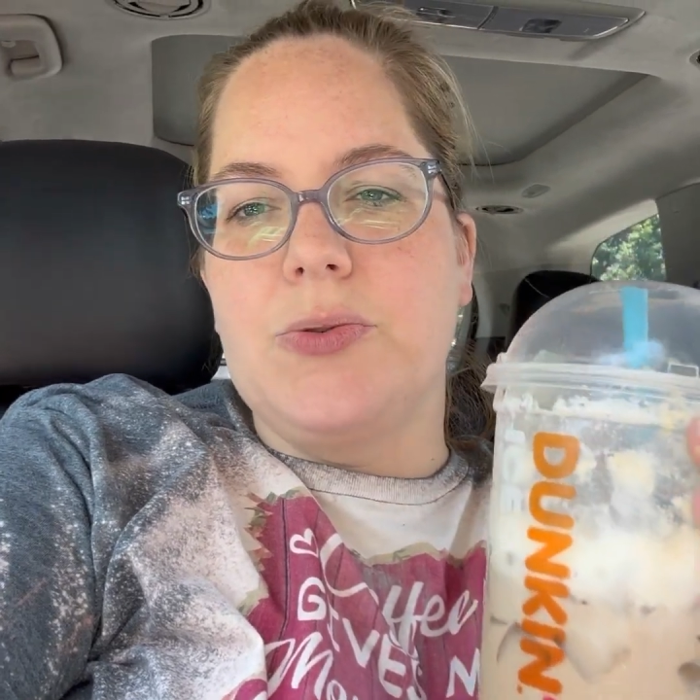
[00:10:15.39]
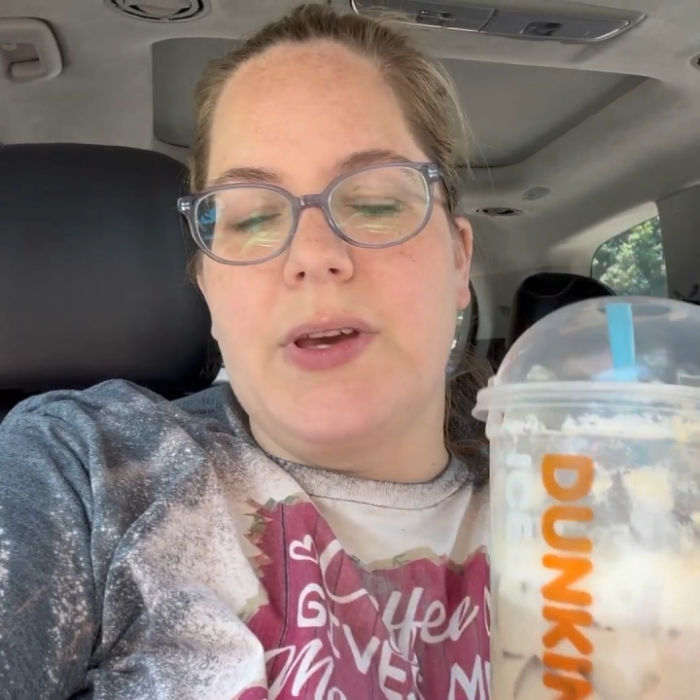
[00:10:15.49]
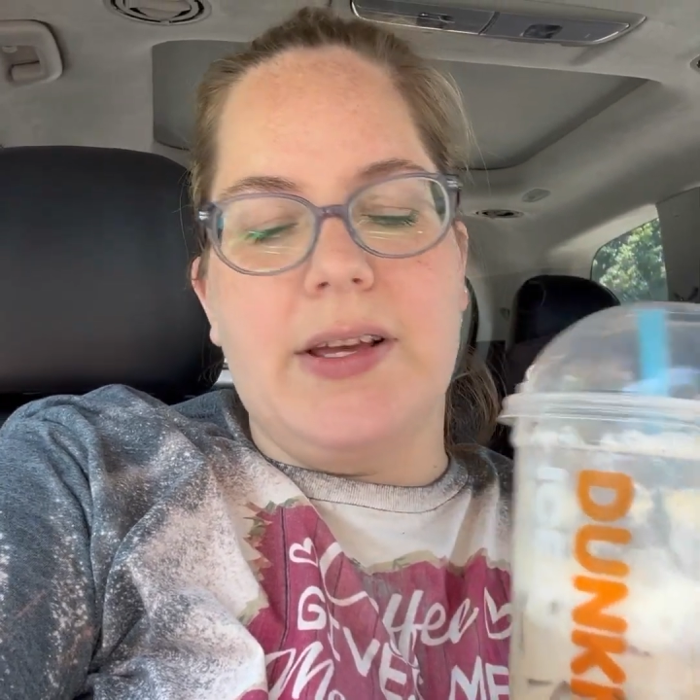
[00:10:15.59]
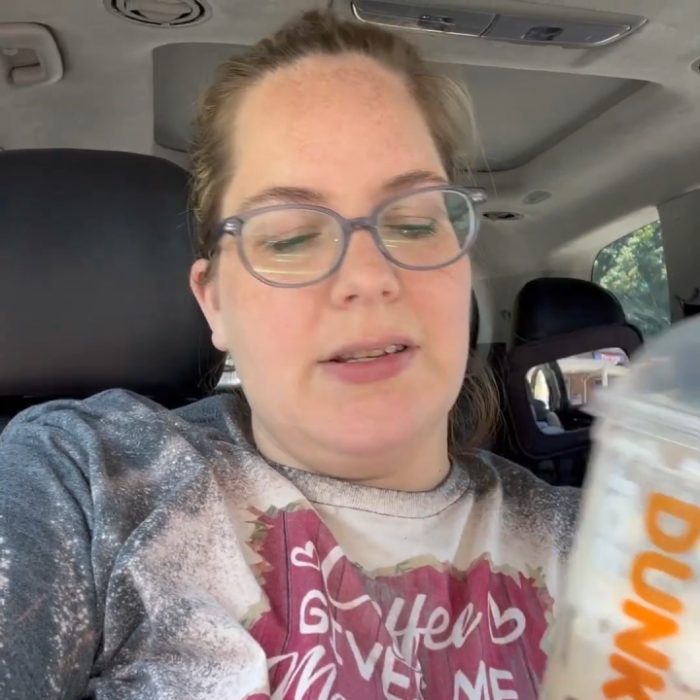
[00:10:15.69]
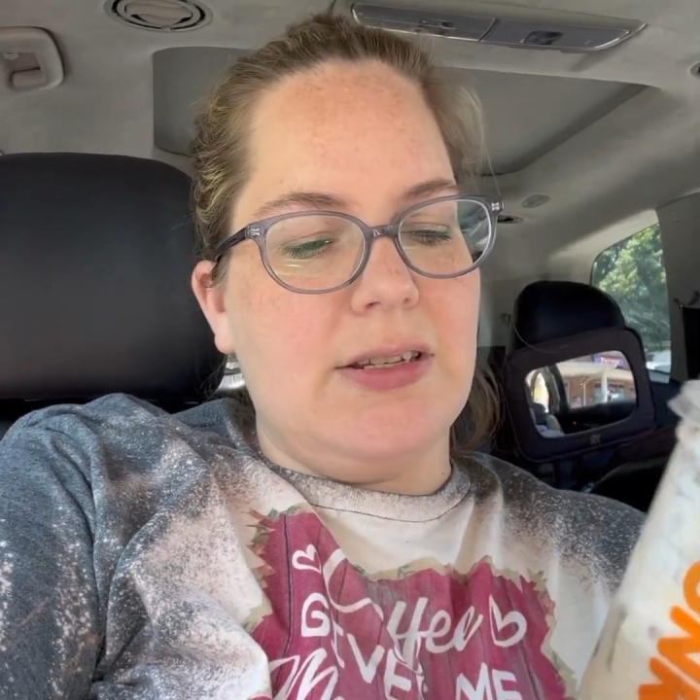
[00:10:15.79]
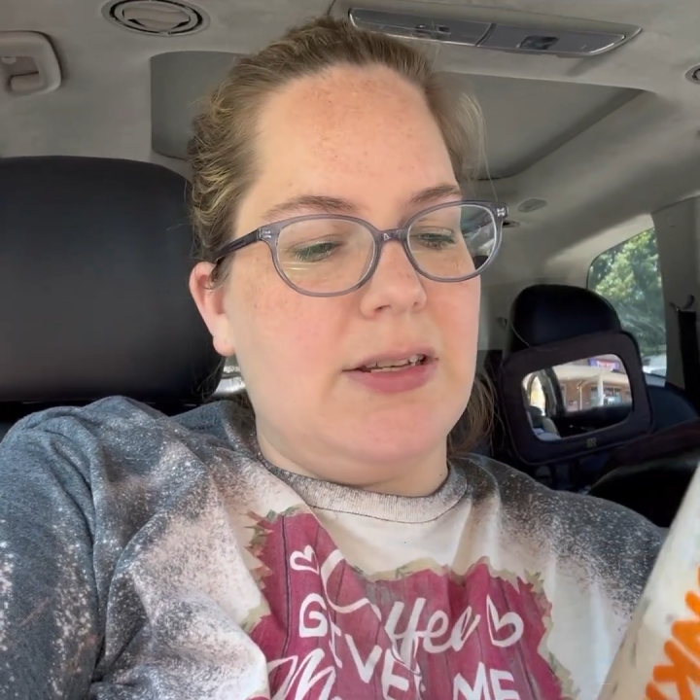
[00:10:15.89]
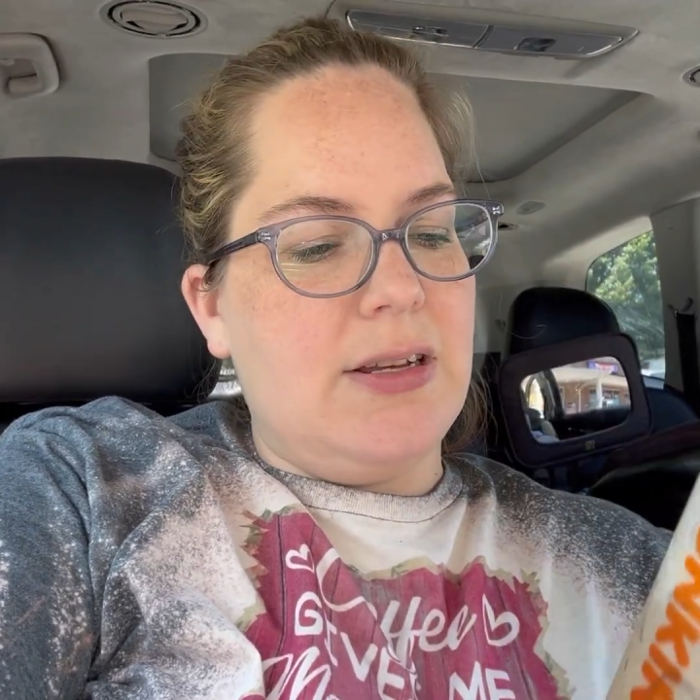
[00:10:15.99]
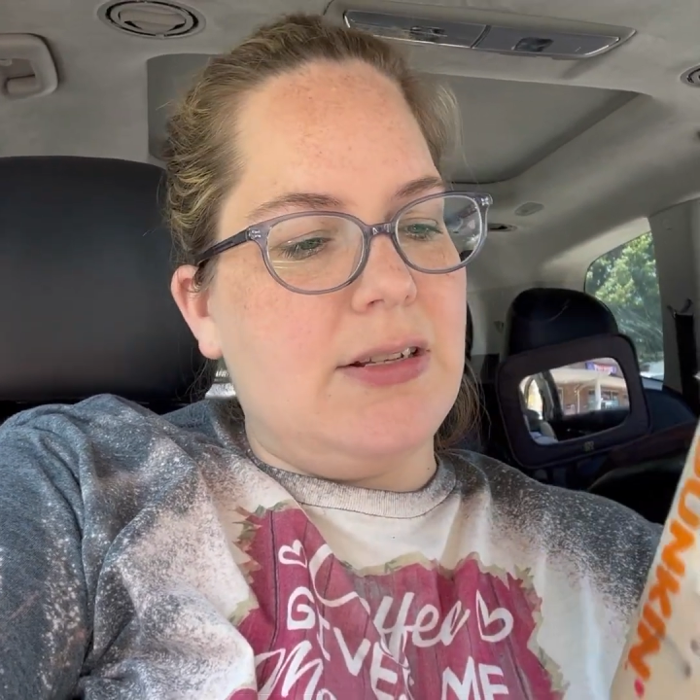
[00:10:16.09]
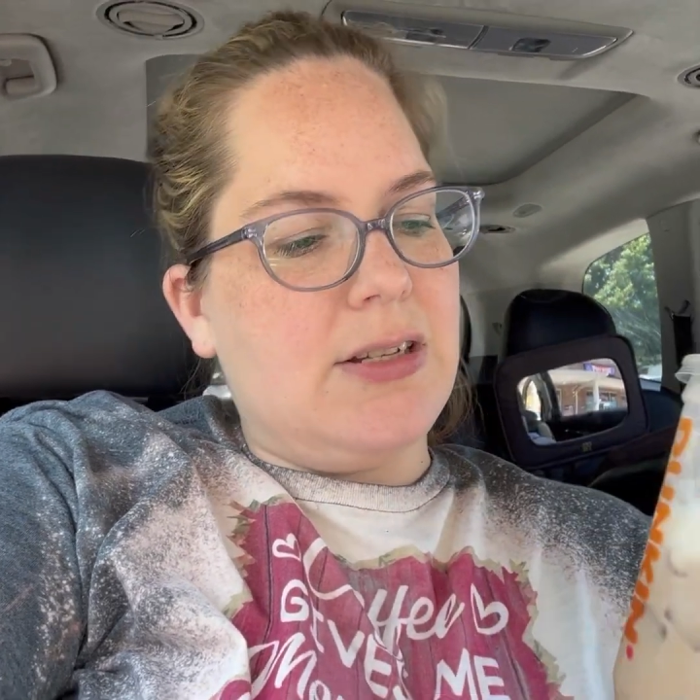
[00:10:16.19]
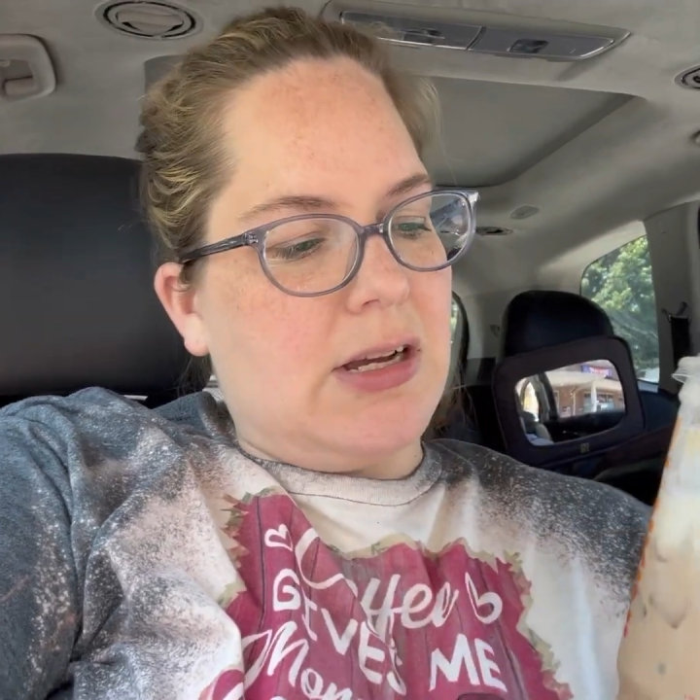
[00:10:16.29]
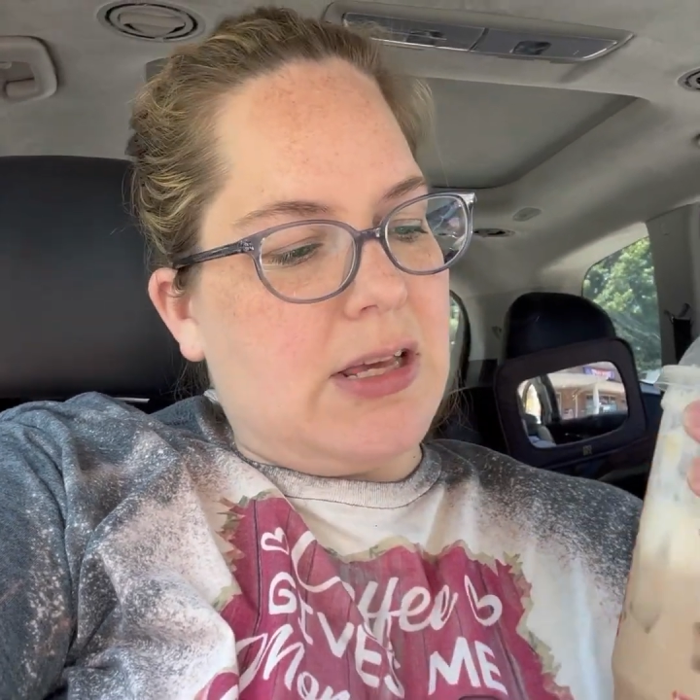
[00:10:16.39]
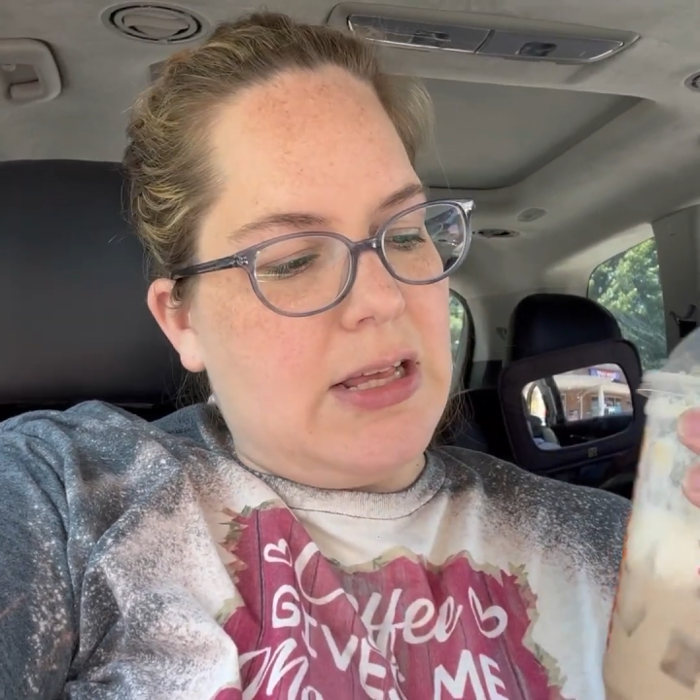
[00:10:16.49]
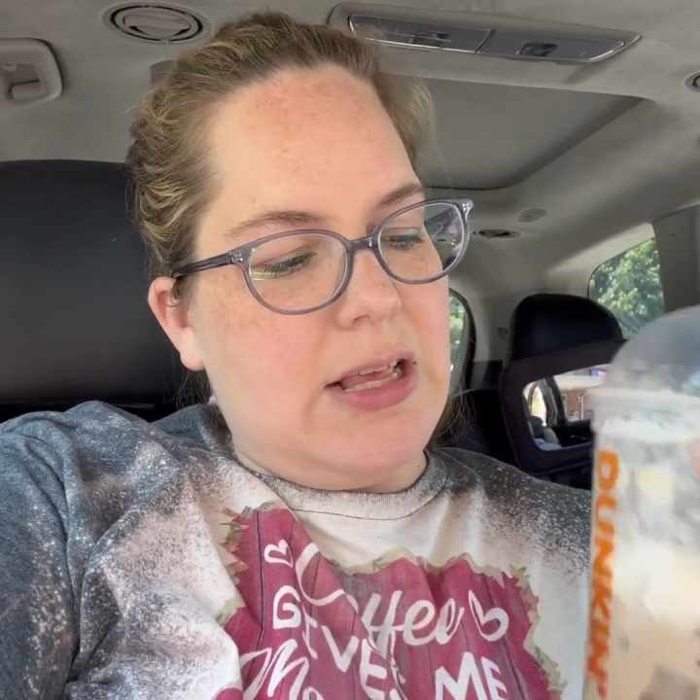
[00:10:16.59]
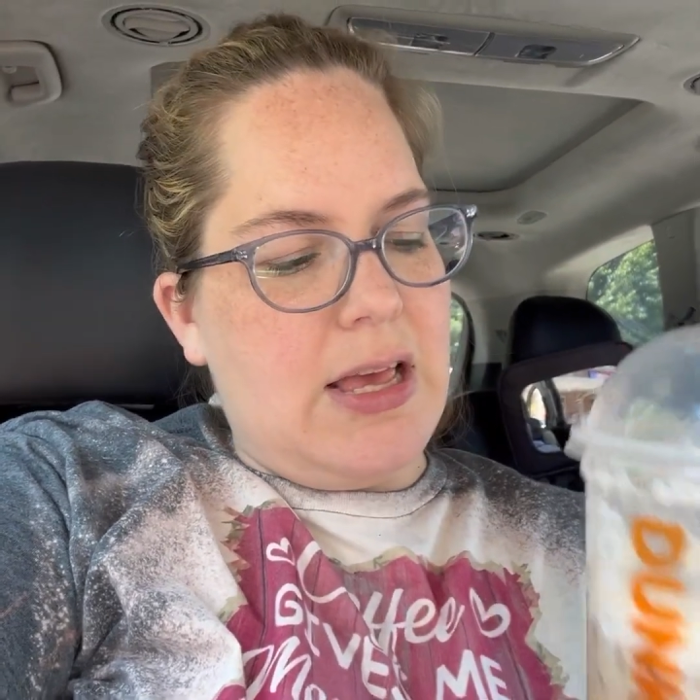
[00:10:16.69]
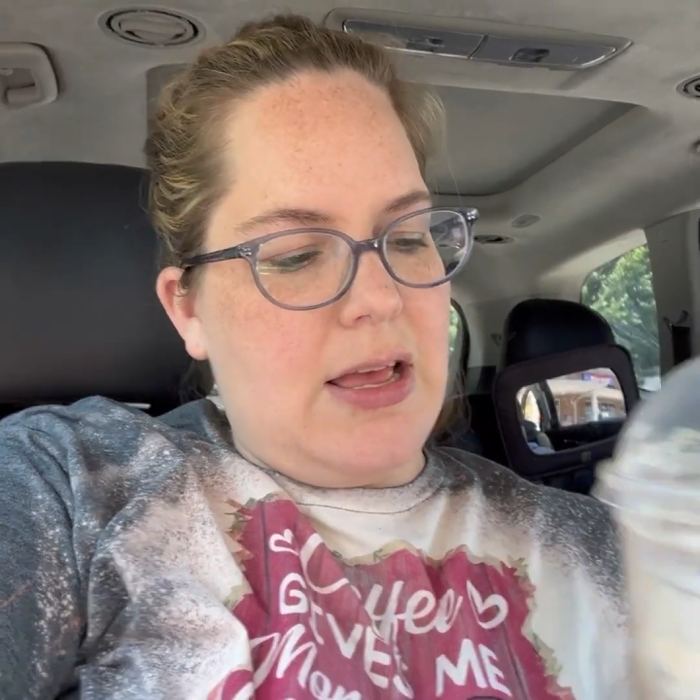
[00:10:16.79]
get a Dunkin'